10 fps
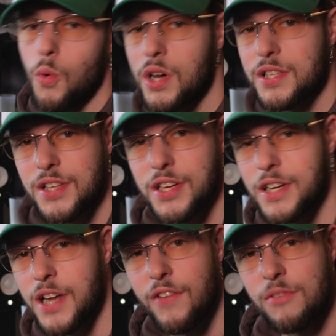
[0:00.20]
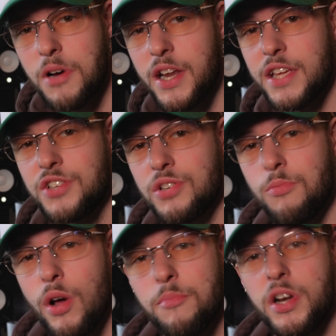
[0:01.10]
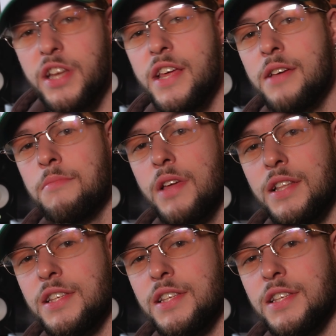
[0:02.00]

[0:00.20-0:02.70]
What's good, everybody? It's your boy Pretty Dim, and